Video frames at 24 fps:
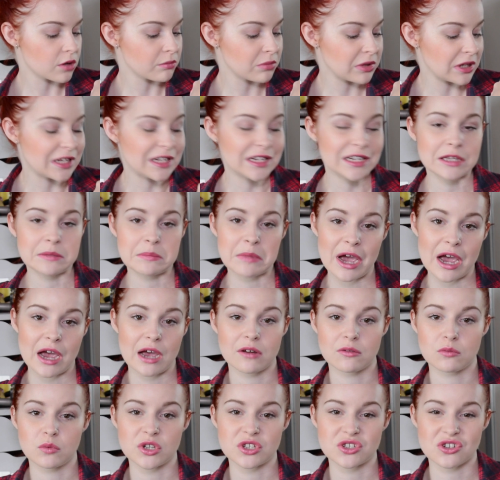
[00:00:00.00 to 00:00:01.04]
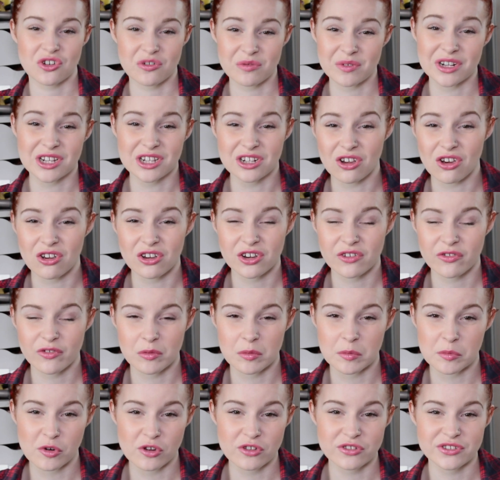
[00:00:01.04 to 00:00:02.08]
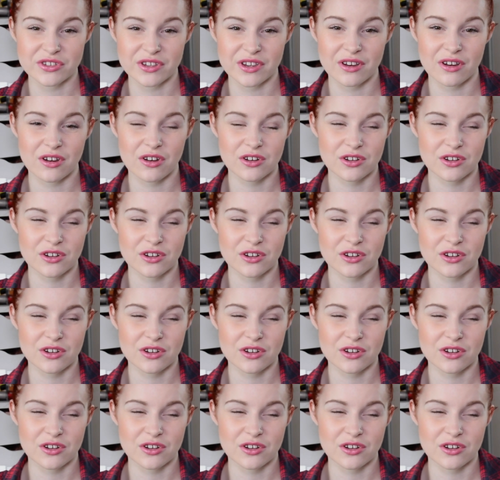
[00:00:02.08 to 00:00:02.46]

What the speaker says: completely matte, which I really like from bronzer.